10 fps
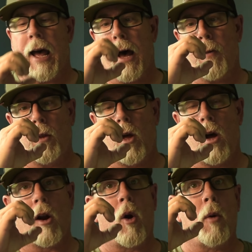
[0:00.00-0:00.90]

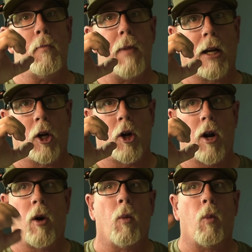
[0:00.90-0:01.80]
oblong or
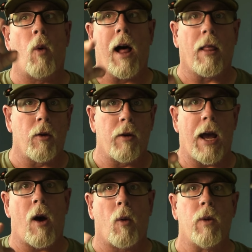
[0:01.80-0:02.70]
bigger or wallowed
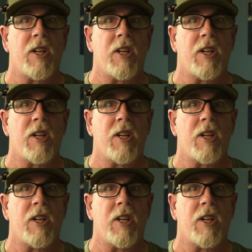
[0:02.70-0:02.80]
out,